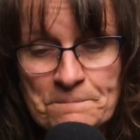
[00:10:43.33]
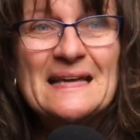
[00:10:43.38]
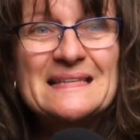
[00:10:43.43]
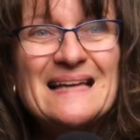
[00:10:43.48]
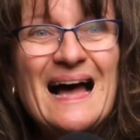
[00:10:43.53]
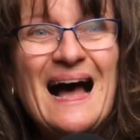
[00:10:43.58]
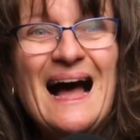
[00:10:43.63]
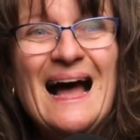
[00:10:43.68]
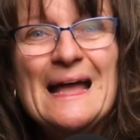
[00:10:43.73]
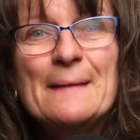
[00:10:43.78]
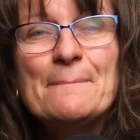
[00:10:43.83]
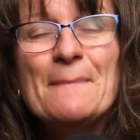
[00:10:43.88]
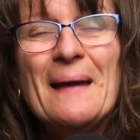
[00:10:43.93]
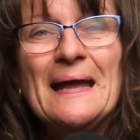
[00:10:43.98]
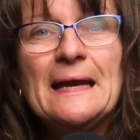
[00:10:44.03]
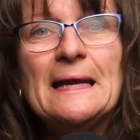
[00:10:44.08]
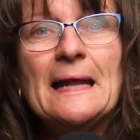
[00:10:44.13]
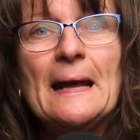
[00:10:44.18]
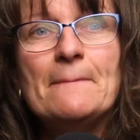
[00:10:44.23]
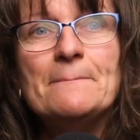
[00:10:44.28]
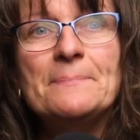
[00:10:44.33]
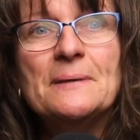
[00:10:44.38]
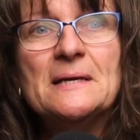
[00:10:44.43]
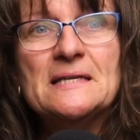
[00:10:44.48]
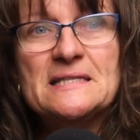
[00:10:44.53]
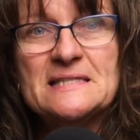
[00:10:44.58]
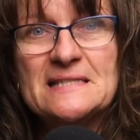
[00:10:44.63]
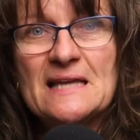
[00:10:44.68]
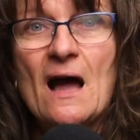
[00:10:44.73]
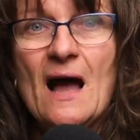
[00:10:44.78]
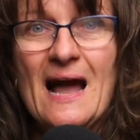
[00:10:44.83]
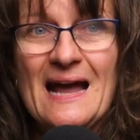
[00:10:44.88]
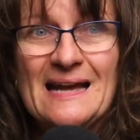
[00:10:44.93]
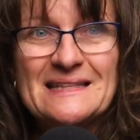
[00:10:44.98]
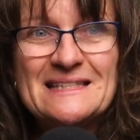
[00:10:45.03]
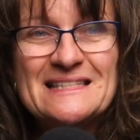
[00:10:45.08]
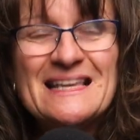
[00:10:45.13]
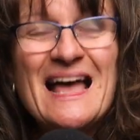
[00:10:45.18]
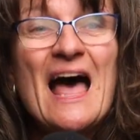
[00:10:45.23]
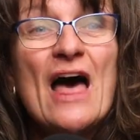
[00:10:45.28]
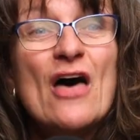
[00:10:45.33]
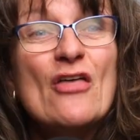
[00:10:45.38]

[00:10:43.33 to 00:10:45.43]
is I made up signs